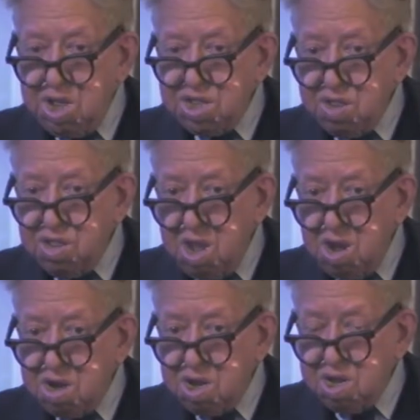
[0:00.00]
last of
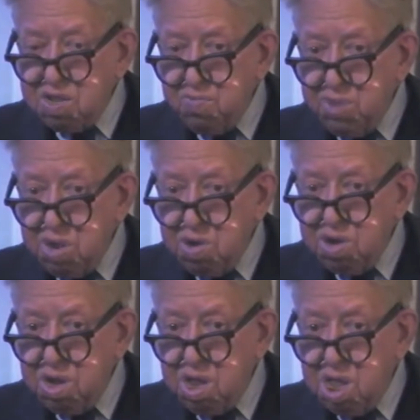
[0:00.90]
the articles
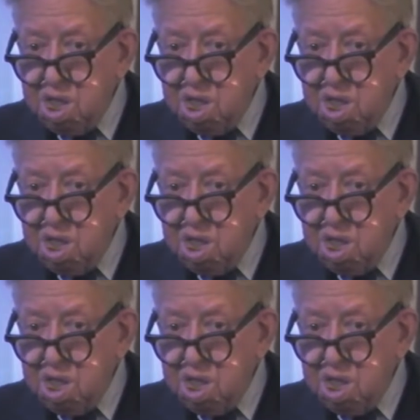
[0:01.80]
appeared,